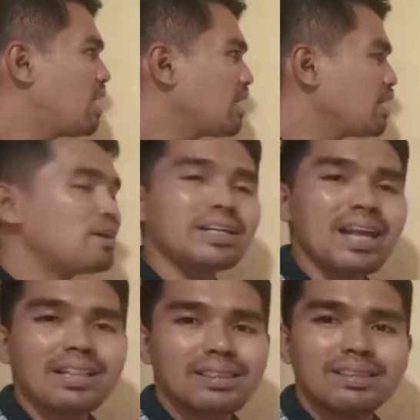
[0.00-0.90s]
you're
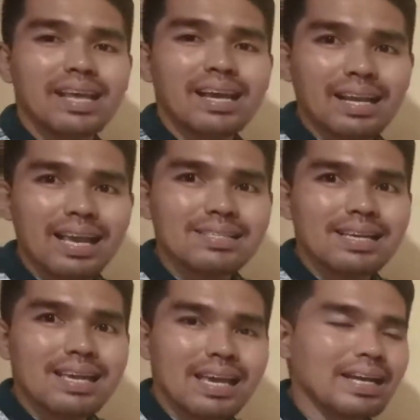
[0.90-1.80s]
not
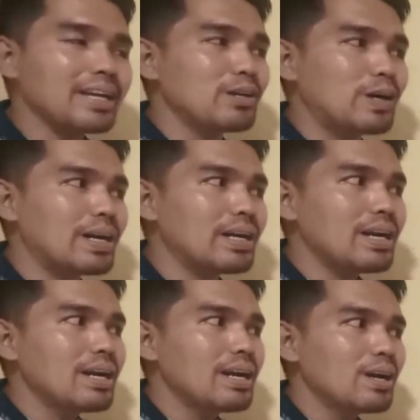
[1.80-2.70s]
decreasing here your
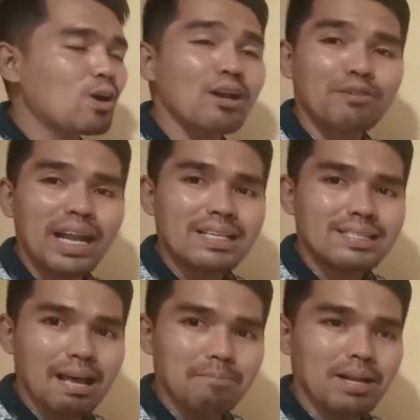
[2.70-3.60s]
confidence
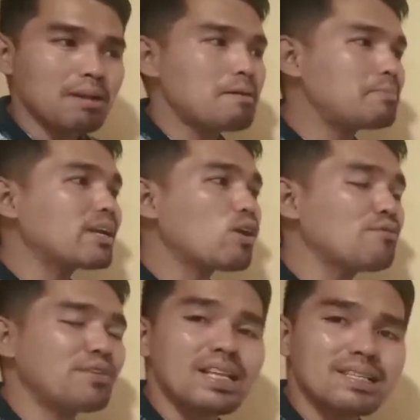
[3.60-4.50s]
level. Remember the
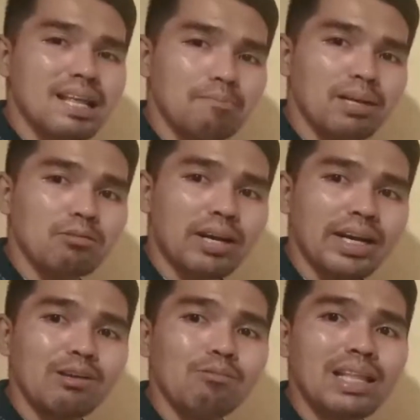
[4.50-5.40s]
confidence level where
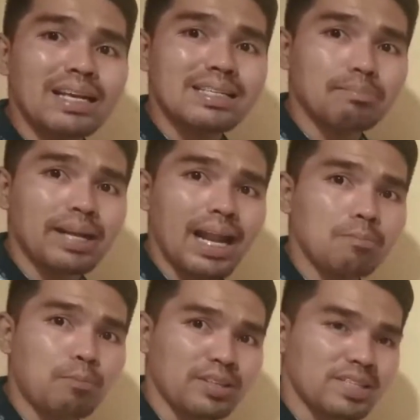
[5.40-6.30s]
you will accept the null
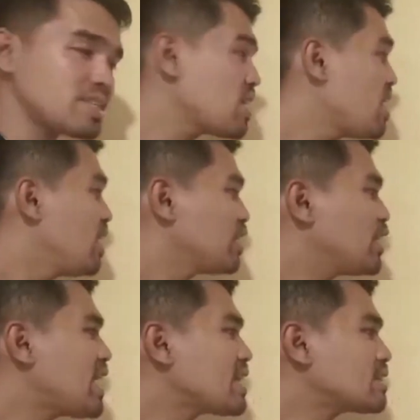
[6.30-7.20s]
hypothesis.
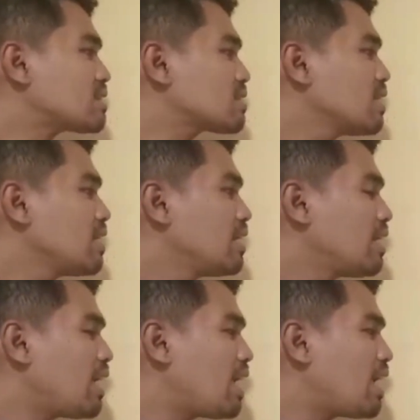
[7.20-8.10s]
You're not
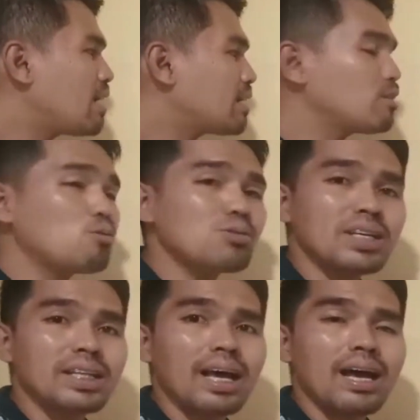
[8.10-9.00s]

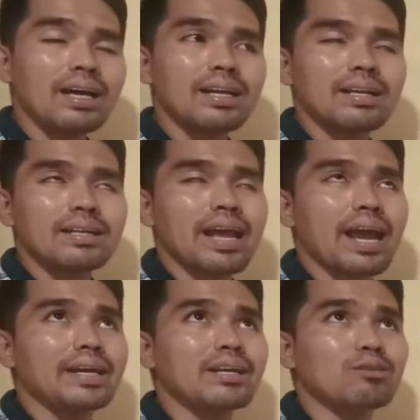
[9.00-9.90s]
reducing the
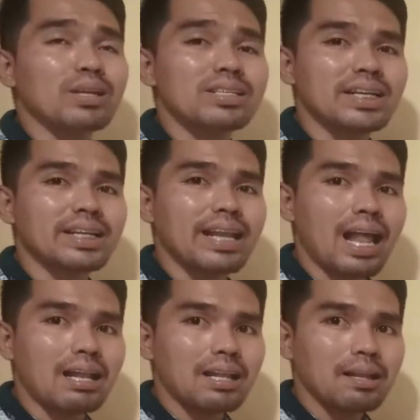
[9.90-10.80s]
area to reject the null,